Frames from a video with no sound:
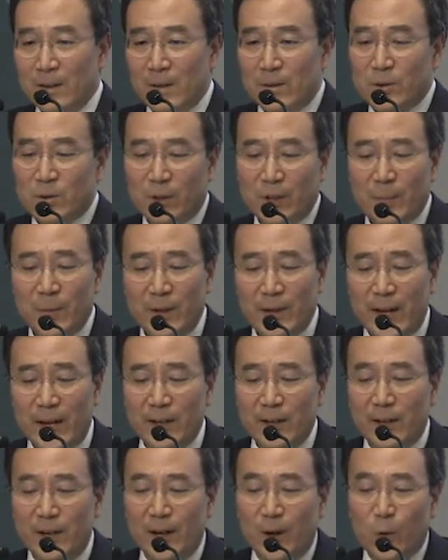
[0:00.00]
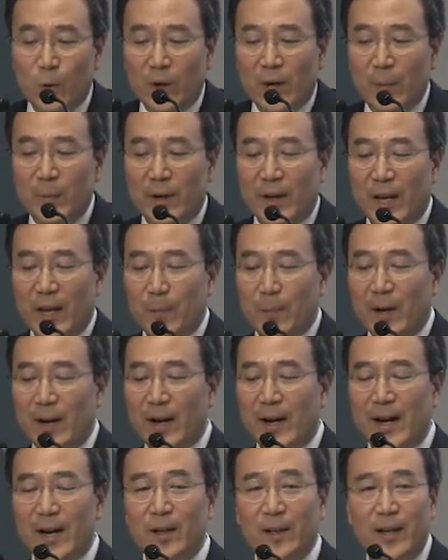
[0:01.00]
So let me end here where I began by
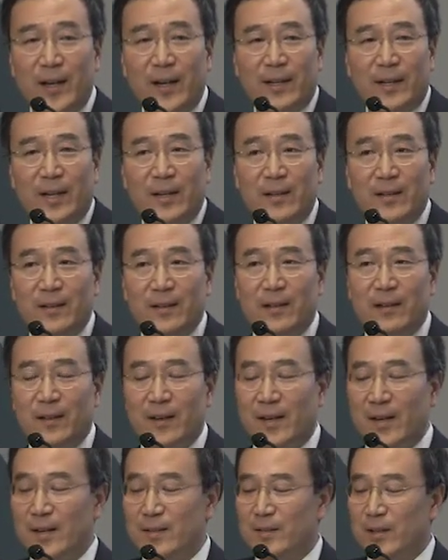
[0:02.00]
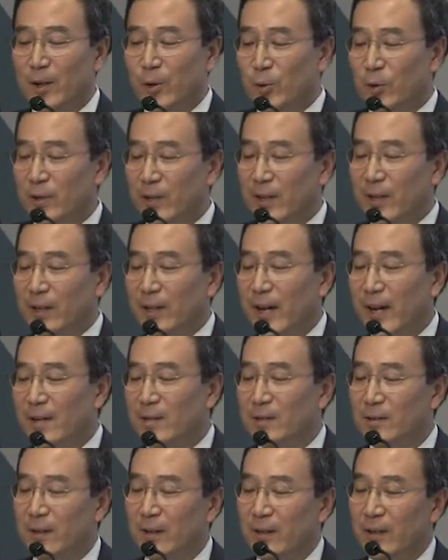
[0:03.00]
highlighting India as an interesting
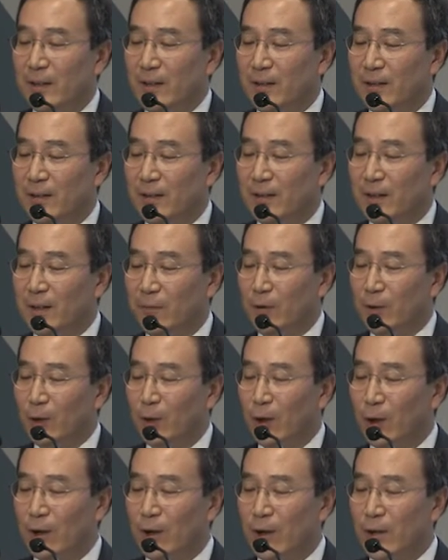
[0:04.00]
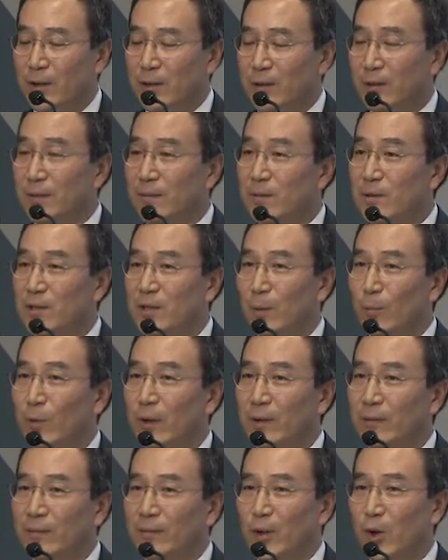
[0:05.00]
case study of a large and
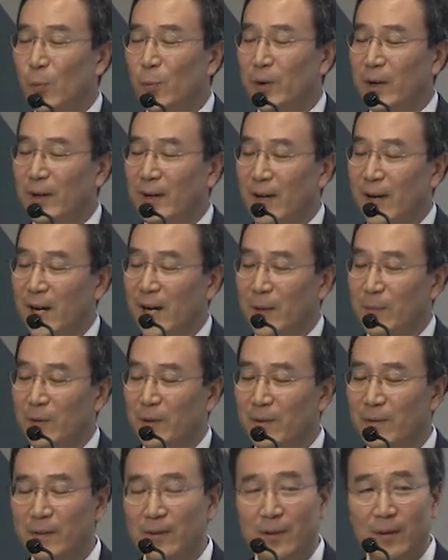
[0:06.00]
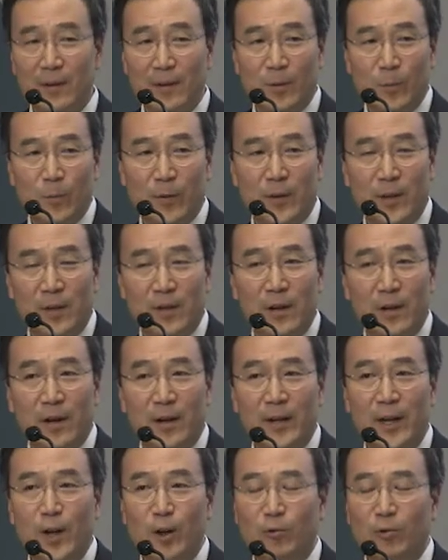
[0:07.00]
somewhat open economy with a
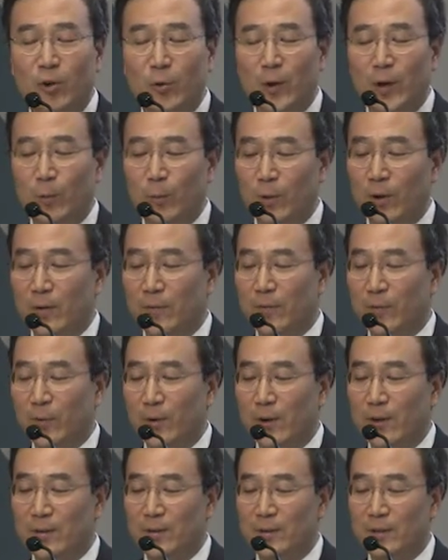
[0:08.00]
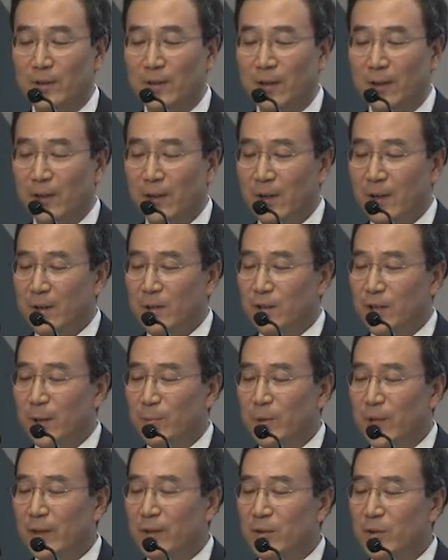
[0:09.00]
young and growing workforce,
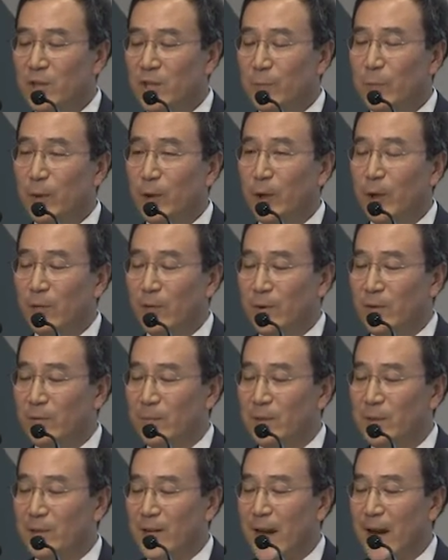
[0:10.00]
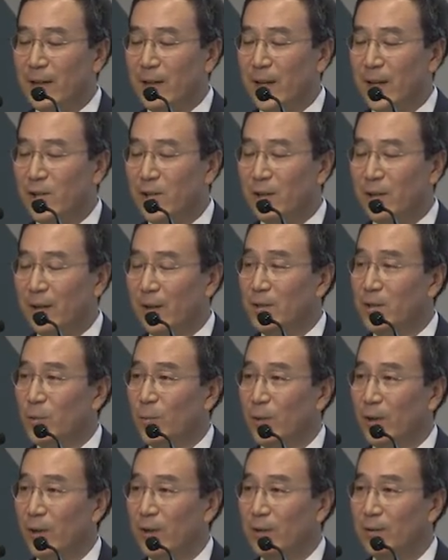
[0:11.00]
subject to spillovers from stagnation
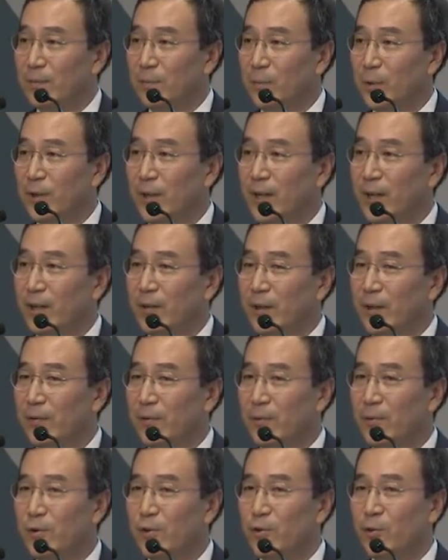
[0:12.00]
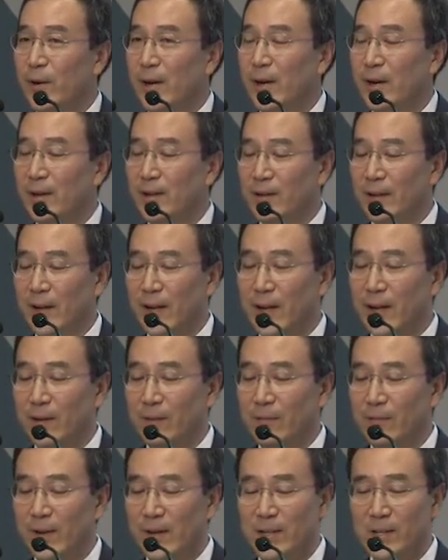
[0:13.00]
elsewhere, particularly through trade and
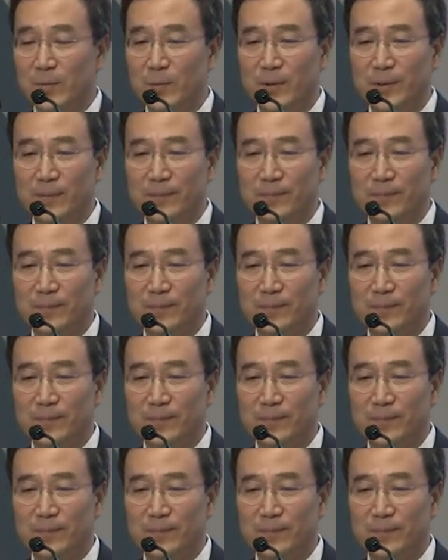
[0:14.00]
investment.